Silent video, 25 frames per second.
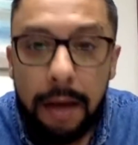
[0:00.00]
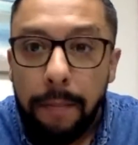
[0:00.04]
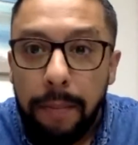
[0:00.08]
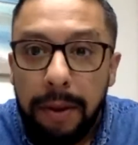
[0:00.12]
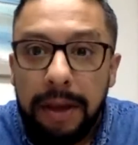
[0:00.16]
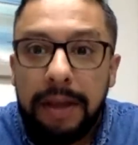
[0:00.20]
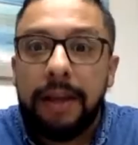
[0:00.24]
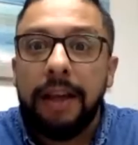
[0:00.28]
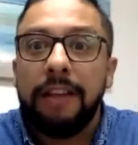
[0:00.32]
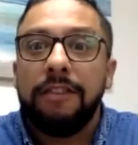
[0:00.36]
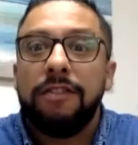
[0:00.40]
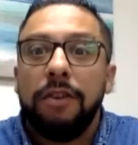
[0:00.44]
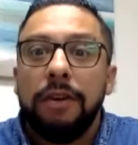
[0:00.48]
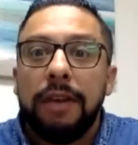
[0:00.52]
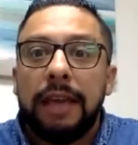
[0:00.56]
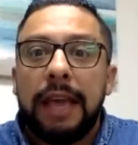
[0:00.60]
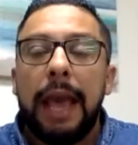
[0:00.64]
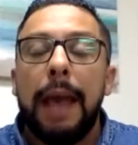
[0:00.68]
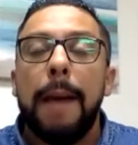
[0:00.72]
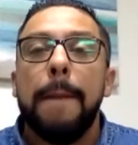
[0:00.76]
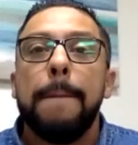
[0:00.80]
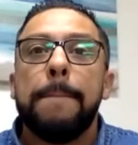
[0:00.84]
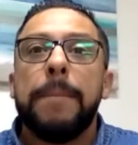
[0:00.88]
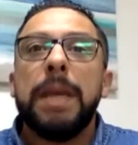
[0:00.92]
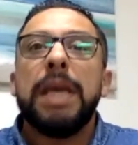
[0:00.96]
because you
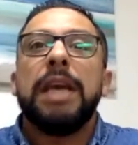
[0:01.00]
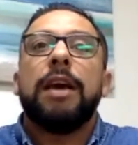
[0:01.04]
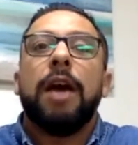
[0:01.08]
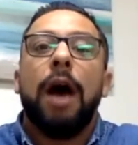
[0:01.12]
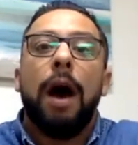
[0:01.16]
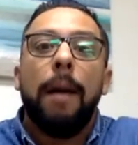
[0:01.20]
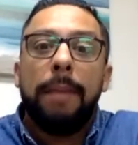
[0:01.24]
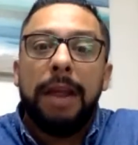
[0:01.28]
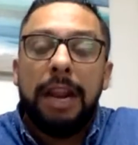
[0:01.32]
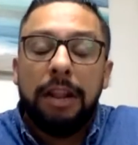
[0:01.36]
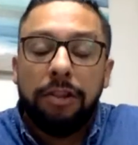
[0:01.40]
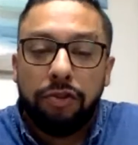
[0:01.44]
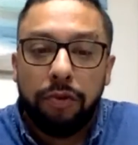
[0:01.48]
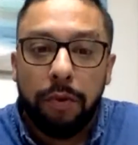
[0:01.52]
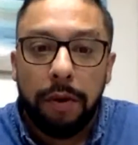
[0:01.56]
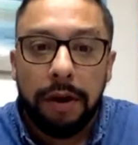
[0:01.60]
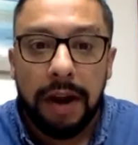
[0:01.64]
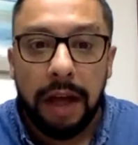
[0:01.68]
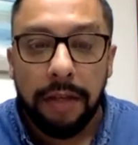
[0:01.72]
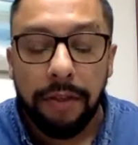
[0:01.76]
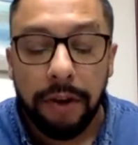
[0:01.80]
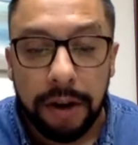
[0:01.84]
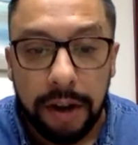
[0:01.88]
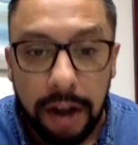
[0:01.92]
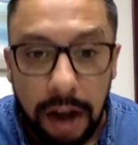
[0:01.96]
can't be coming into
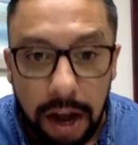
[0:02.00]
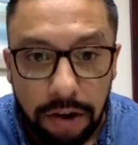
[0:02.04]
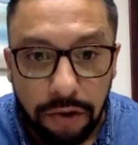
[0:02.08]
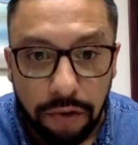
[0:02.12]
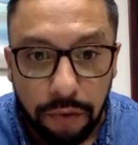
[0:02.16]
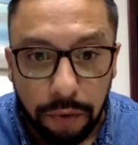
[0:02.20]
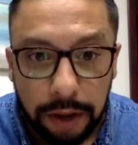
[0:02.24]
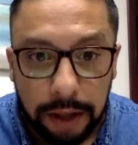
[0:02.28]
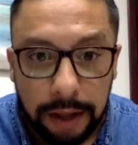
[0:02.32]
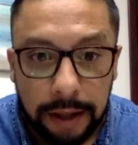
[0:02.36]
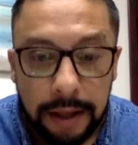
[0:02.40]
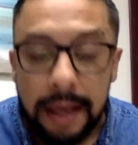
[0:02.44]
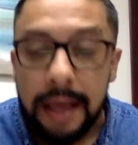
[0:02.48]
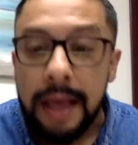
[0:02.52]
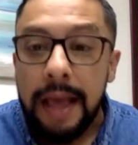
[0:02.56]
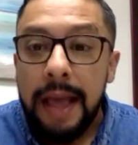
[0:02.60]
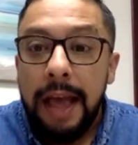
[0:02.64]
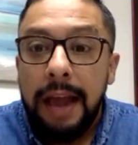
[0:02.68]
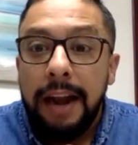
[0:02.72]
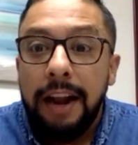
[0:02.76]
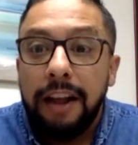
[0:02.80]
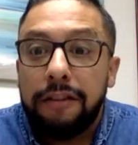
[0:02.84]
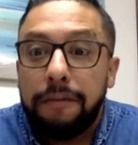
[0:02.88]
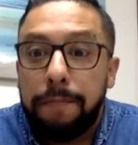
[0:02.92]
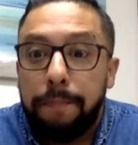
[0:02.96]
another country
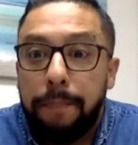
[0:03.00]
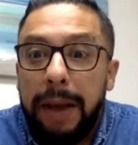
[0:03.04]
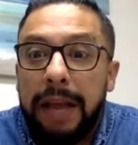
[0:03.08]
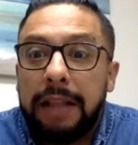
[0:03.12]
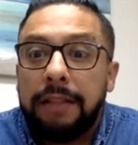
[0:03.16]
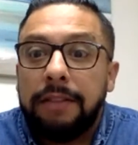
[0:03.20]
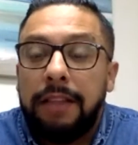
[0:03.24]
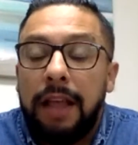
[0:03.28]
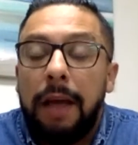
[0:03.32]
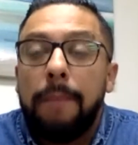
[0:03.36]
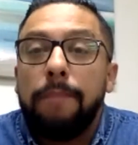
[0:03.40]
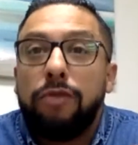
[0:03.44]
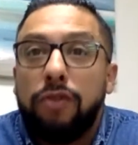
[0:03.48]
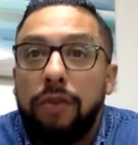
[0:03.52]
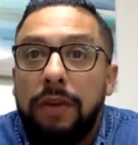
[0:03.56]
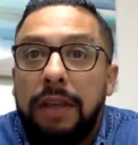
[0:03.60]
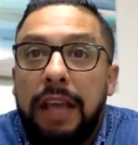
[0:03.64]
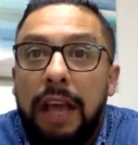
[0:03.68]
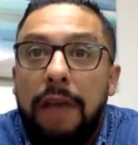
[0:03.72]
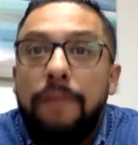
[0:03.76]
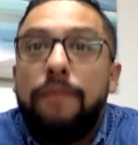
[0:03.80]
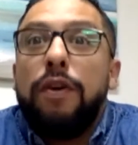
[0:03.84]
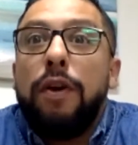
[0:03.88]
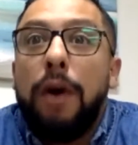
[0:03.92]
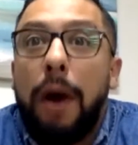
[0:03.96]
and expect them to
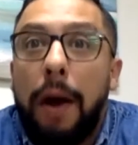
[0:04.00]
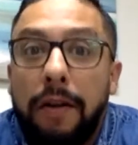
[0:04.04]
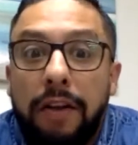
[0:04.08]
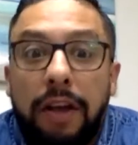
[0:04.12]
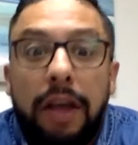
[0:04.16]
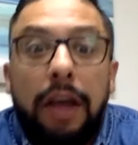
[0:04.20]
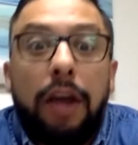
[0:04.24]
give you a